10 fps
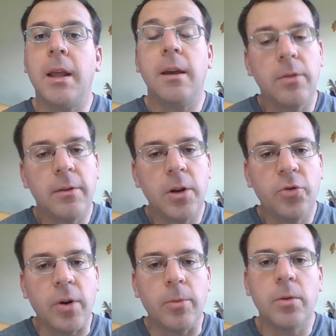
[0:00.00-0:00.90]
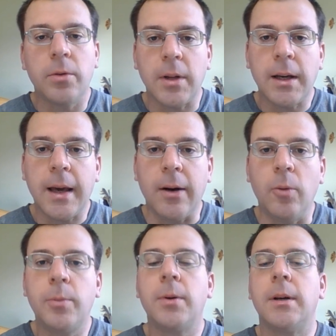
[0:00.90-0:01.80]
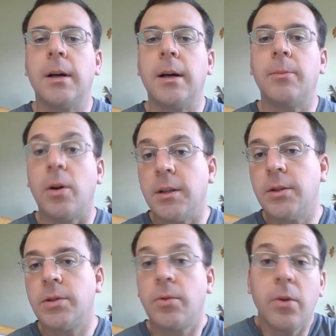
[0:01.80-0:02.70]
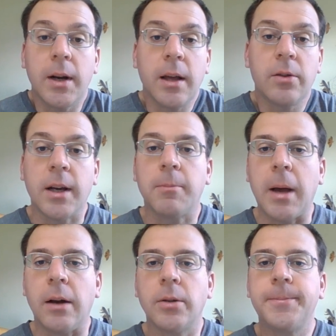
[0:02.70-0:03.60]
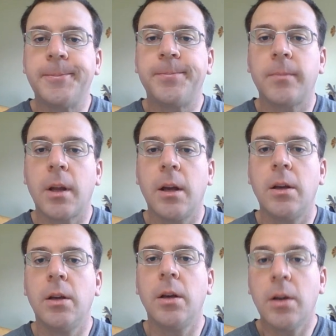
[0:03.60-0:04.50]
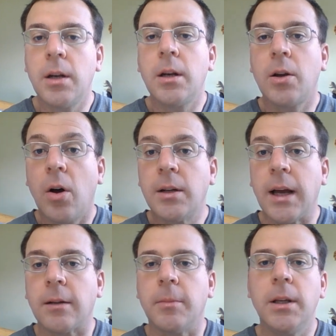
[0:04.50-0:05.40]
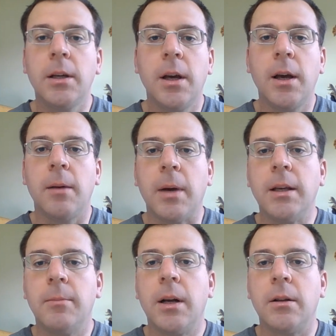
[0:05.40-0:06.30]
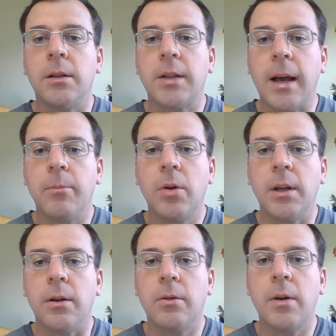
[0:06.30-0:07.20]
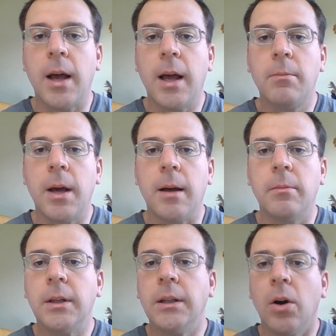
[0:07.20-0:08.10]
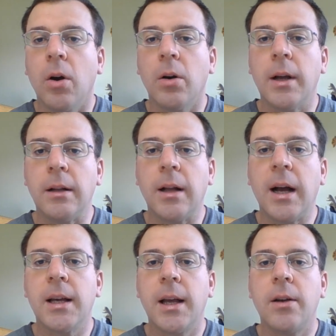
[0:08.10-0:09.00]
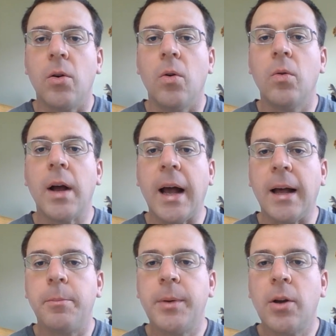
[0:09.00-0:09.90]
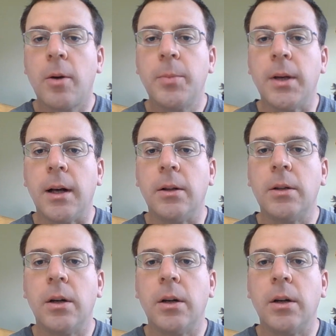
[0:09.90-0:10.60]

If you have any trouble and you'd like help on this or any other tech matter, you can contact me. My email is mmerlino, mmerlino @prpl.ca.